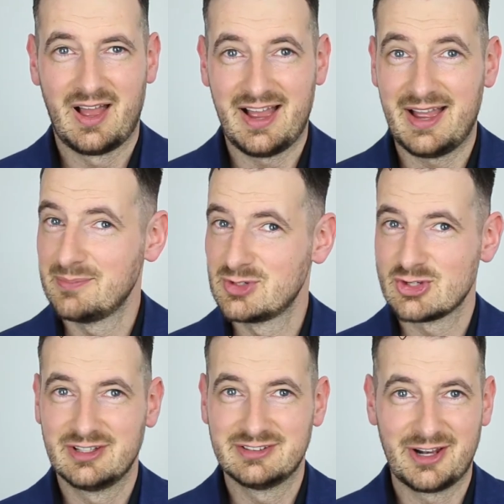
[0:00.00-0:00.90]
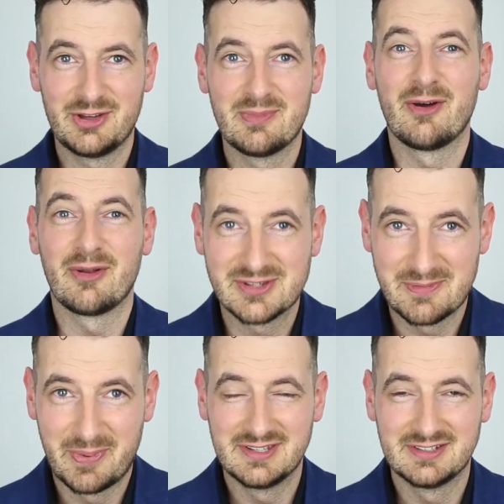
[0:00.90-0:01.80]
I'm just going to tell you my honest
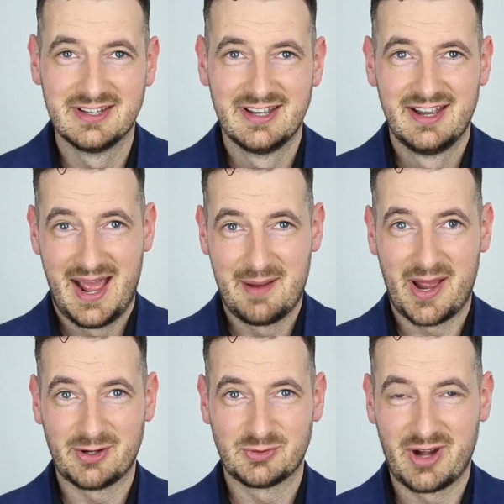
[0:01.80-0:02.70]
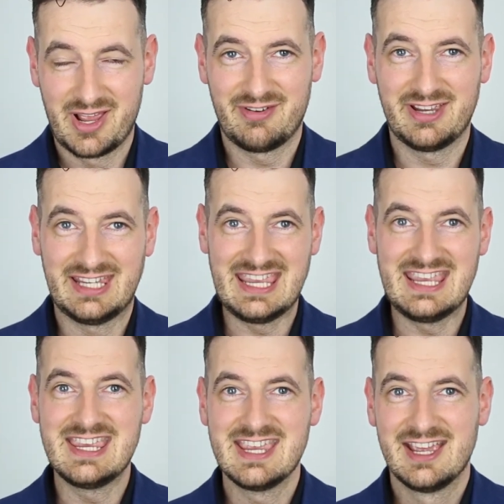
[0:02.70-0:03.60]
opinion about whatever
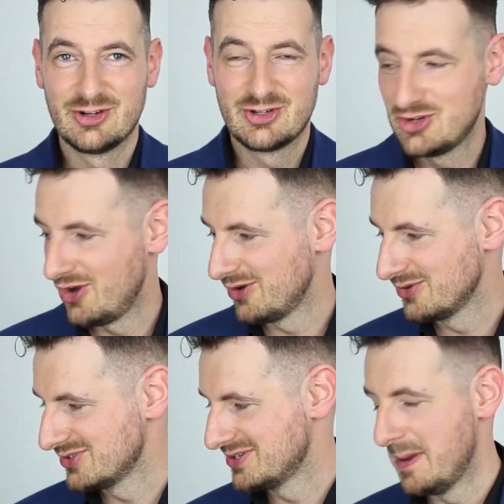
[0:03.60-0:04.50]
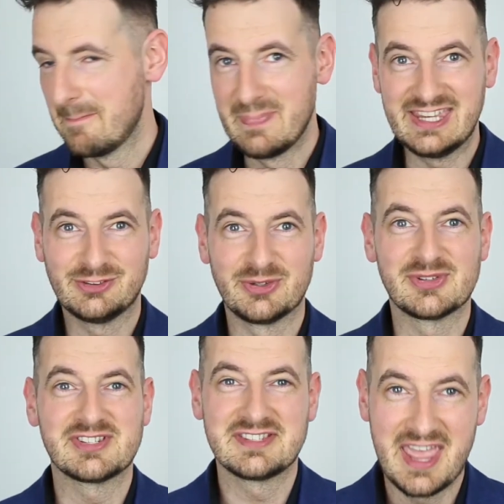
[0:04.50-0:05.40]
he chose me to
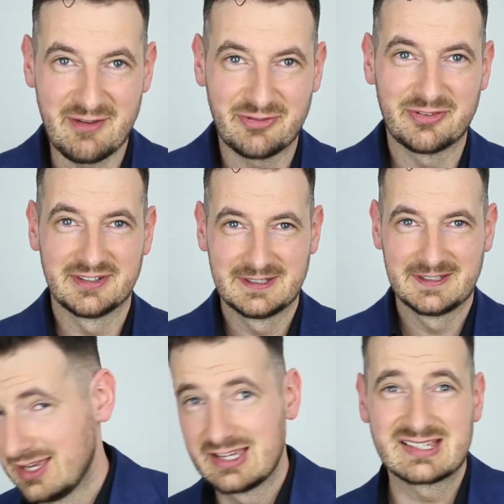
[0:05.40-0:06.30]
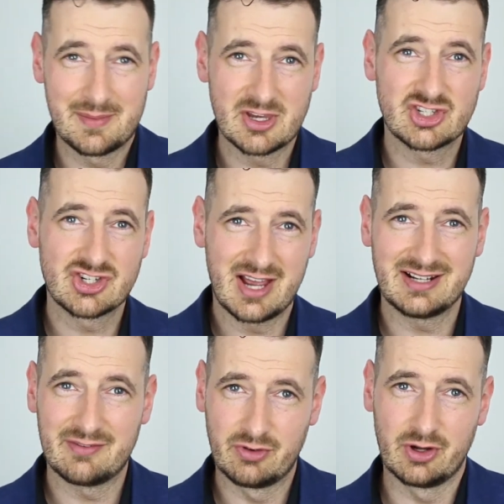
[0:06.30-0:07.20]
sniff. Same as Chad,
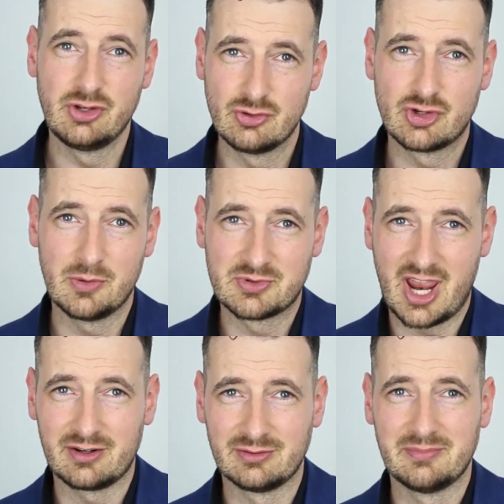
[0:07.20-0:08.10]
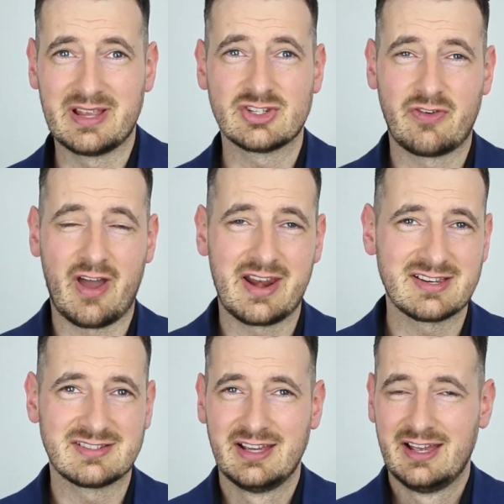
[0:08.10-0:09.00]
I've got a YouTube channel, Men's
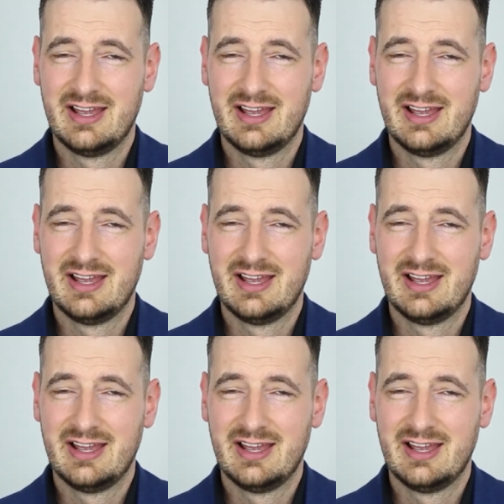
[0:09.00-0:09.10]
Finest,